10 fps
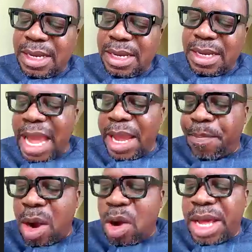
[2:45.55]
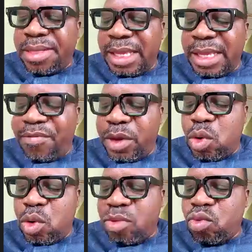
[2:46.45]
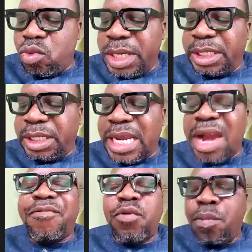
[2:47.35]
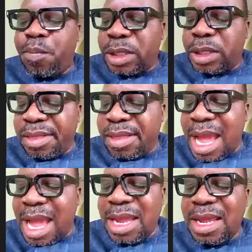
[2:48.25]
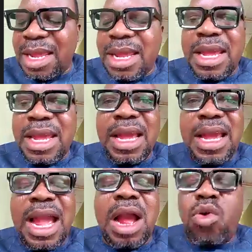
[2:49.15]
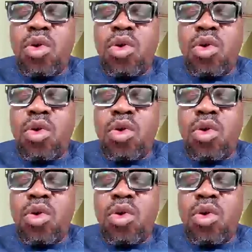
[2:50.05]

that empowers individuals to reach their full potential and